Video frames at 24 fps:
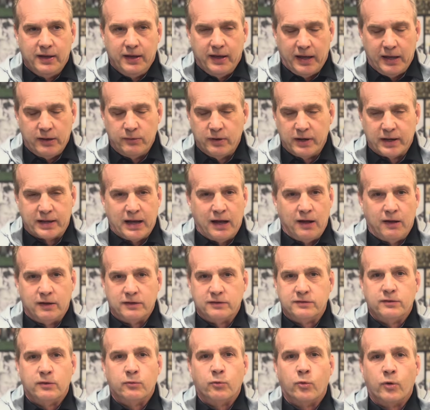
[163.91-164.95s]
Adrian
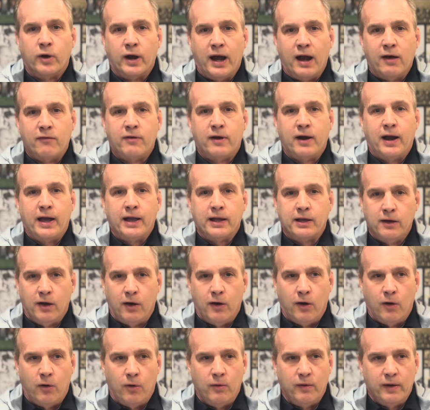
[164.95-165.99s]
College, wherever I
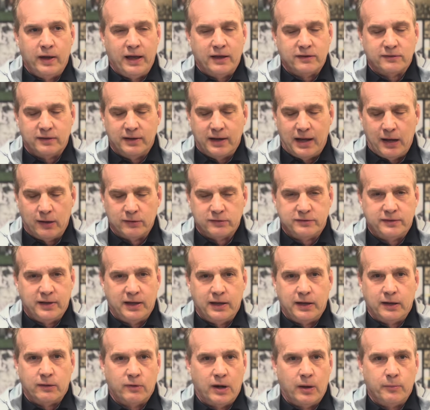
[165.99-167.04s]
go, has an
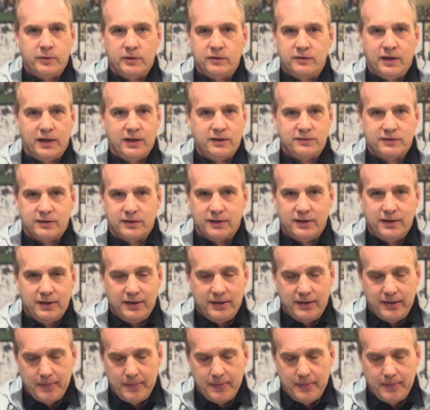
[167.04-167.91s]
outstanding reputation